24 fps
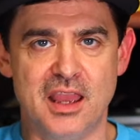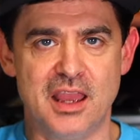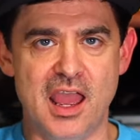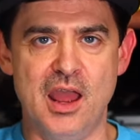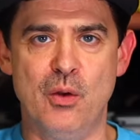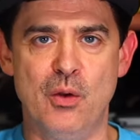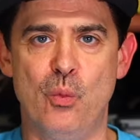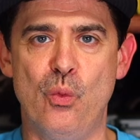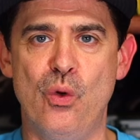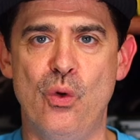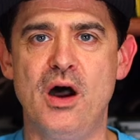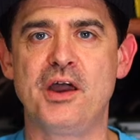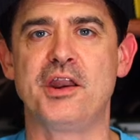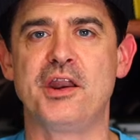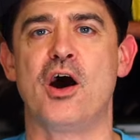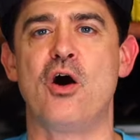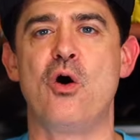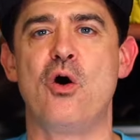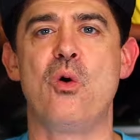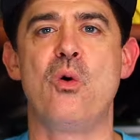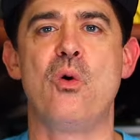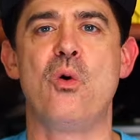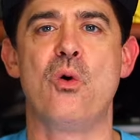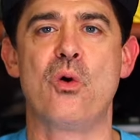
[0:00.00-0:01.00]
And what a
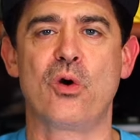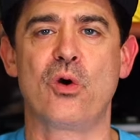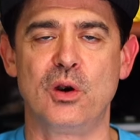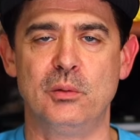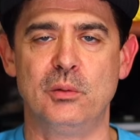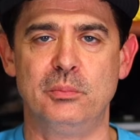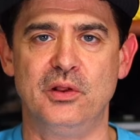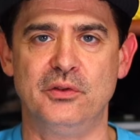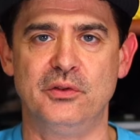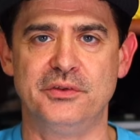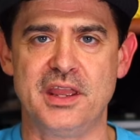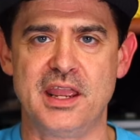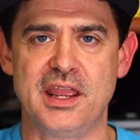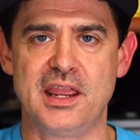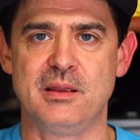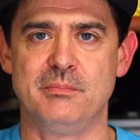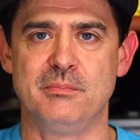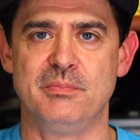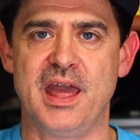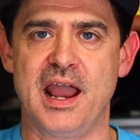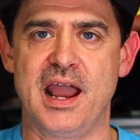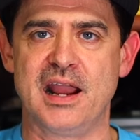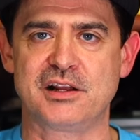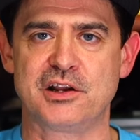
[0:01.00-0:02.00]
horrible
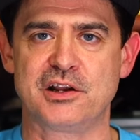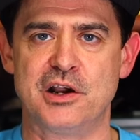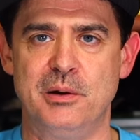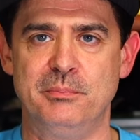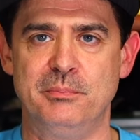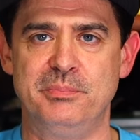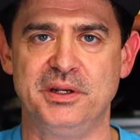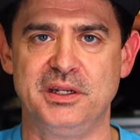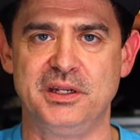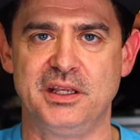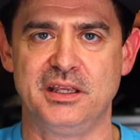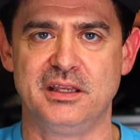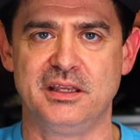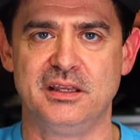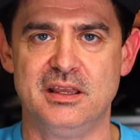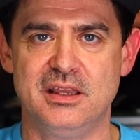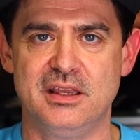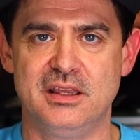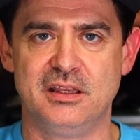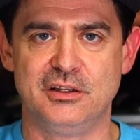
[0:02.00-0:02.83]
name that company